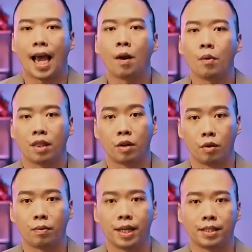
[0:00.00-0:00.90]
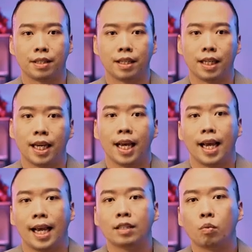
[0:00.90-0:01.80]
and with a good reason.
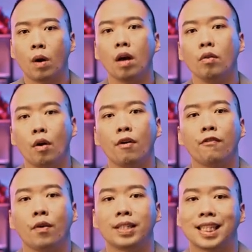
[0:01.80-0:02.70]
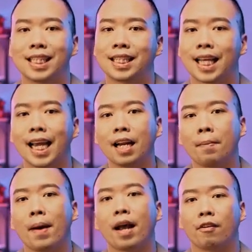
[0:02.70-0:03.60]
It's well known for its insane
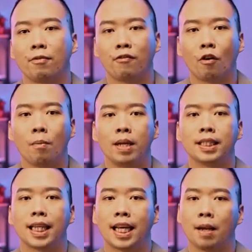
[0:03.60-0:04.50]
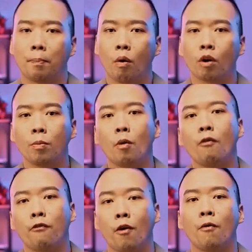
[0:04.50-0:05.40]
amount of performance in a
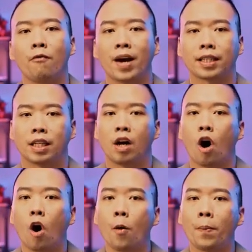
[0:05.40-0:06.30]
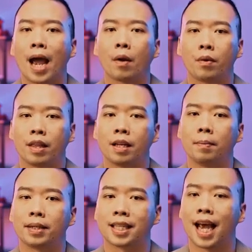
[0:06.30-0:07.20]
portable form factor, all packed within
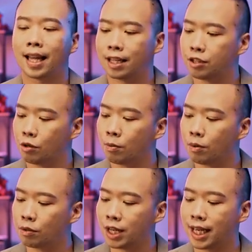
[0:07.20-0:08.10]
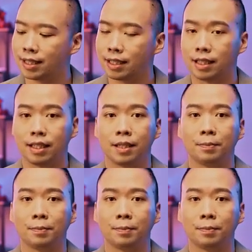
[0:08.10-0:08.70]
a metallic durable chassis.